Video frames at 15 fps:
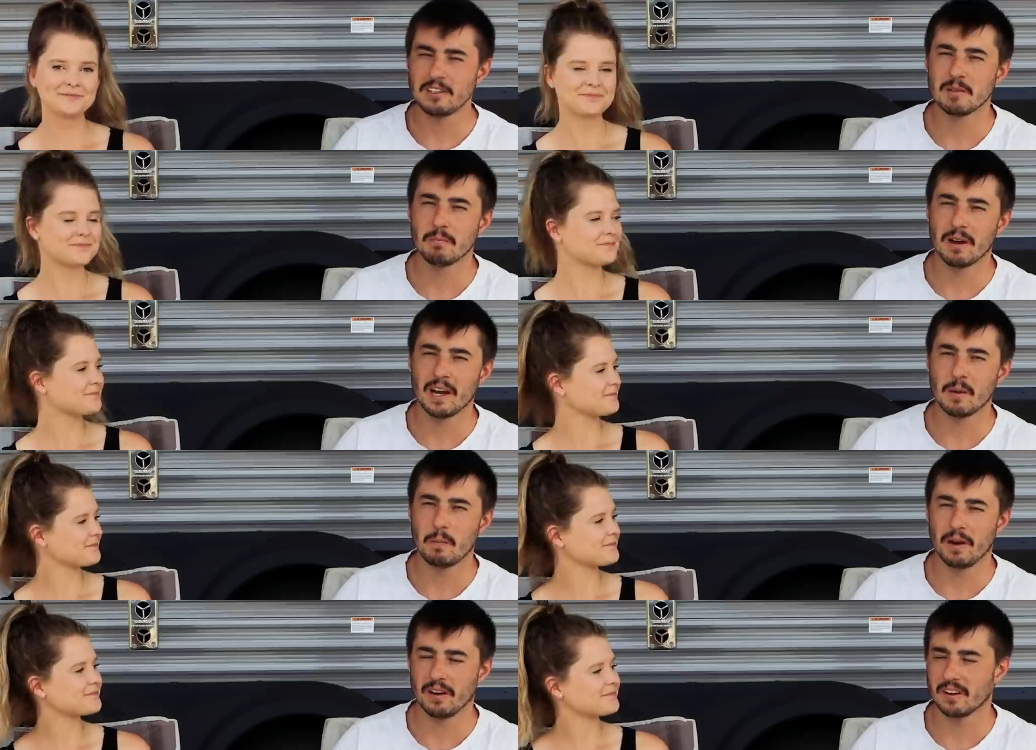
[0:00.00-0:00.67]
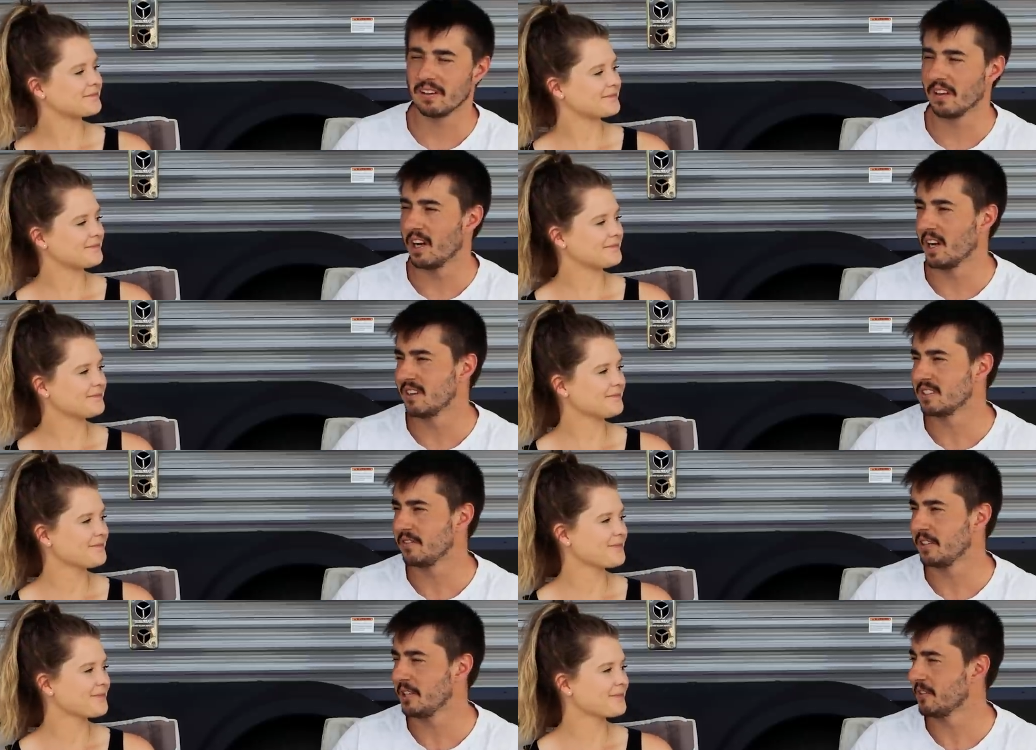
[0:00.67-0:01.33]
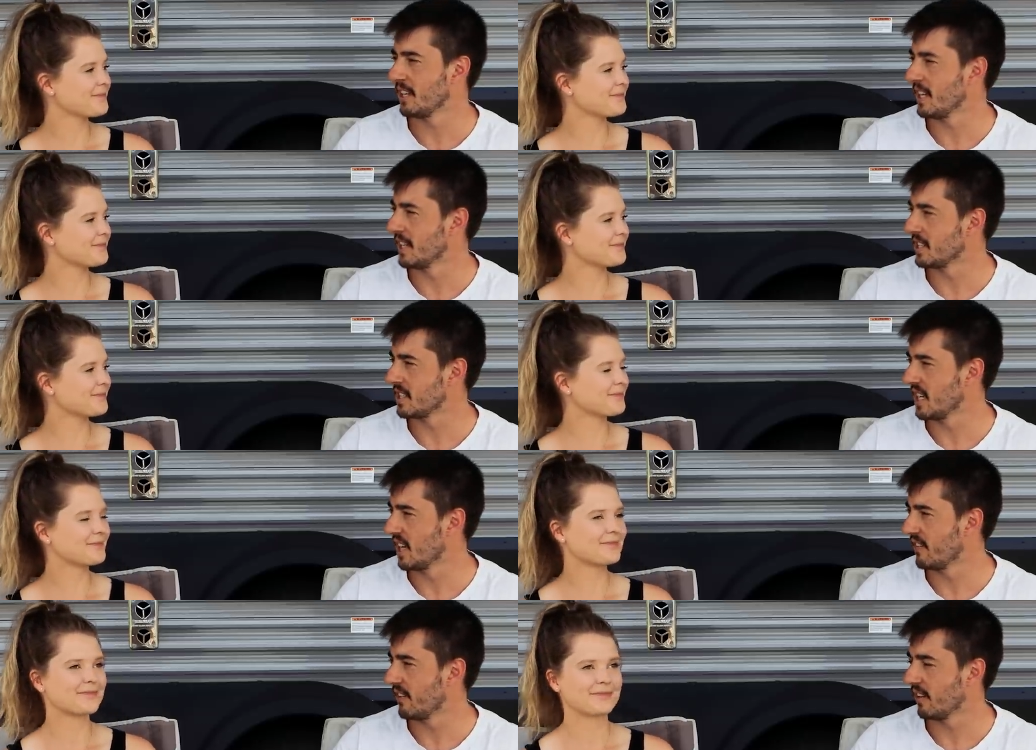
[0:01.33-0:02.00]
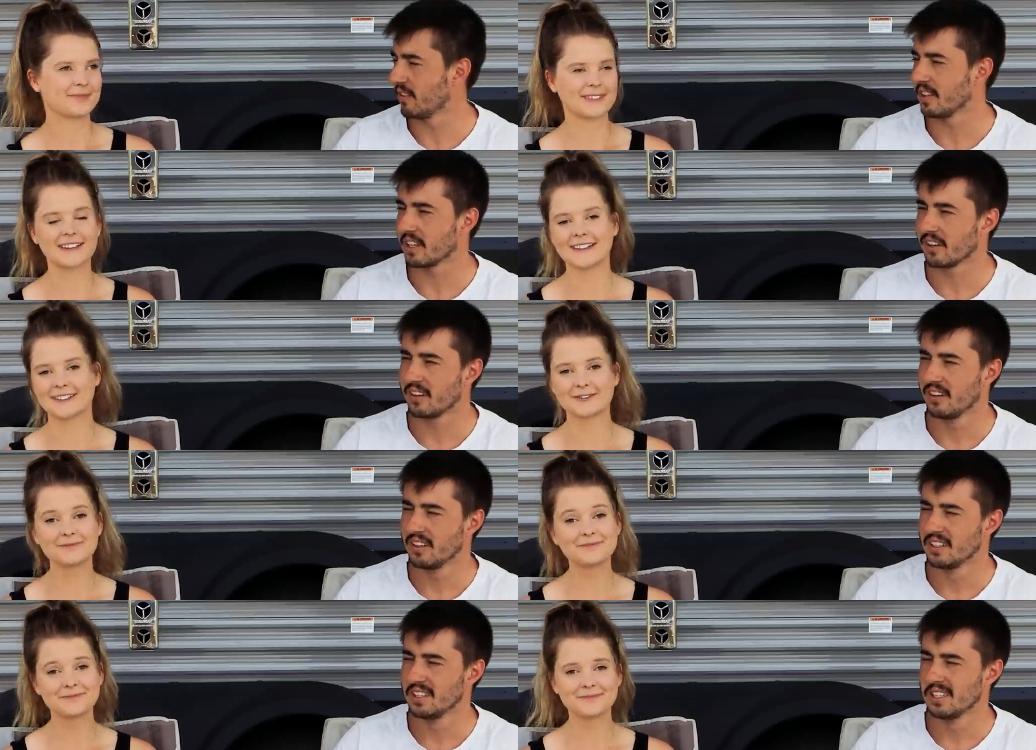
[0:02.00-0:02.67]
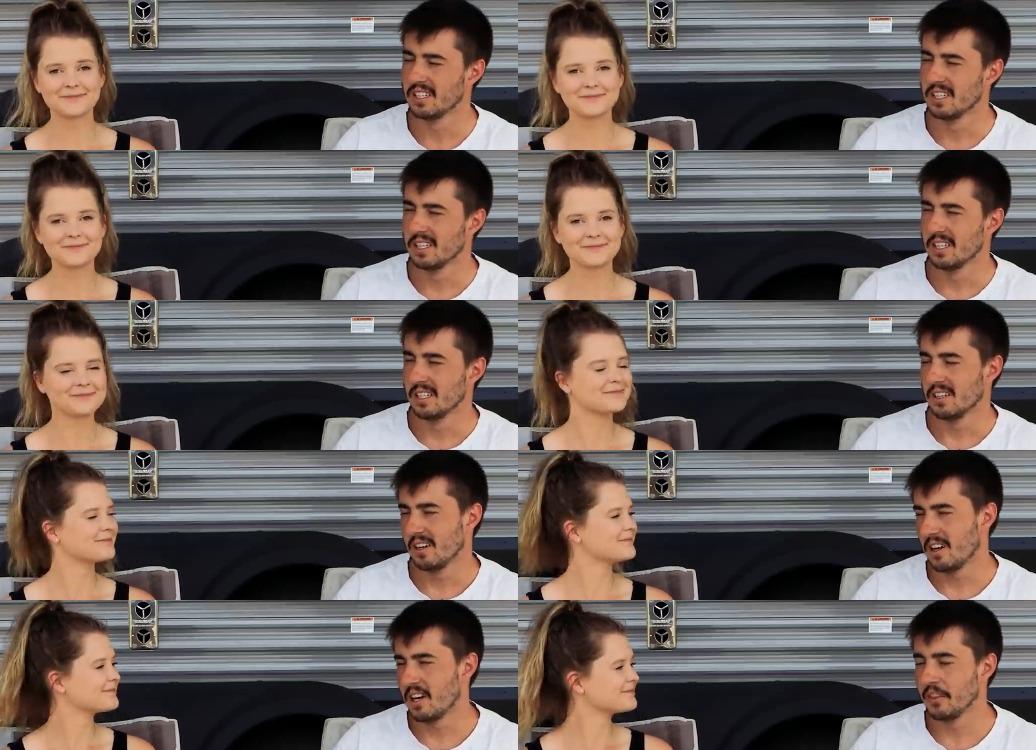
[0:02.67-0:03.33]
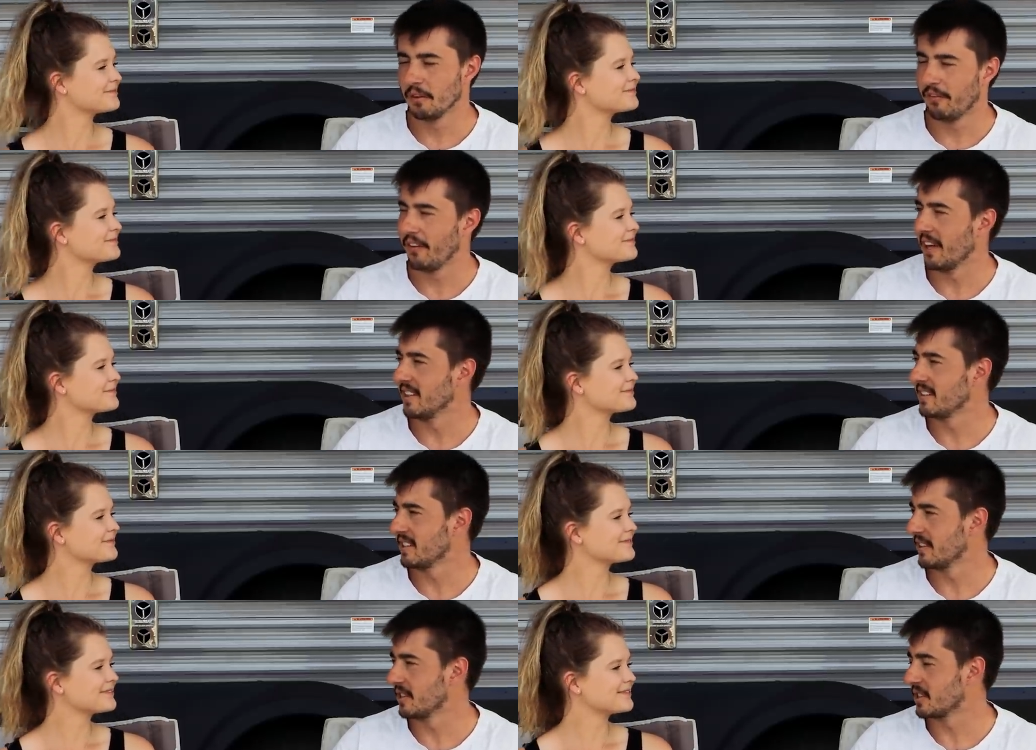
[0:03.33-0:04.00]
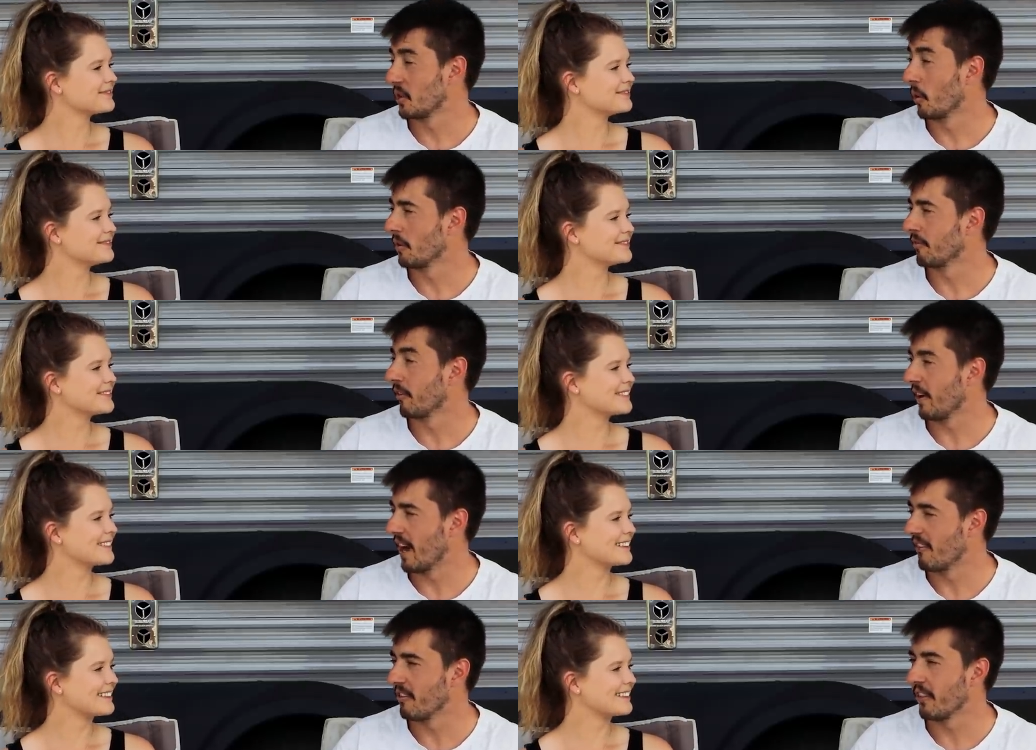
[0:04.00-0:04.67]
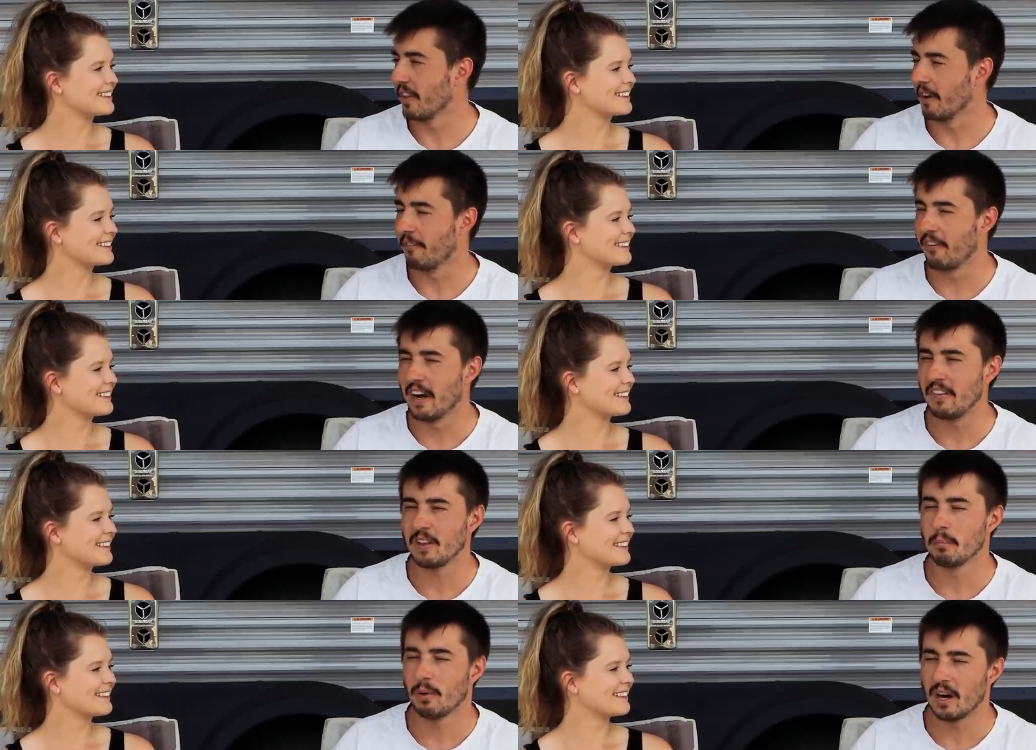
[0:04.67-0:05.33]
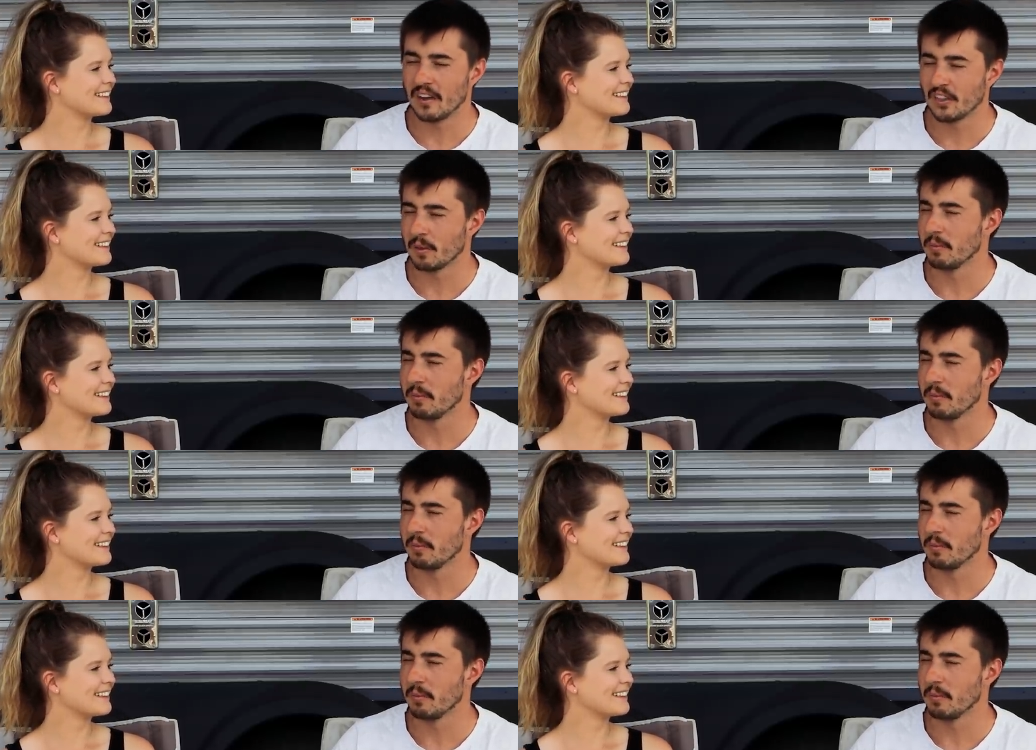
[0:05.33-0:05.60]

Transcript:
Speaker 1: you should buy a pair of gloves if you're doing hitch stuff. And I was like, on the fence in the store forever. Then I finally bought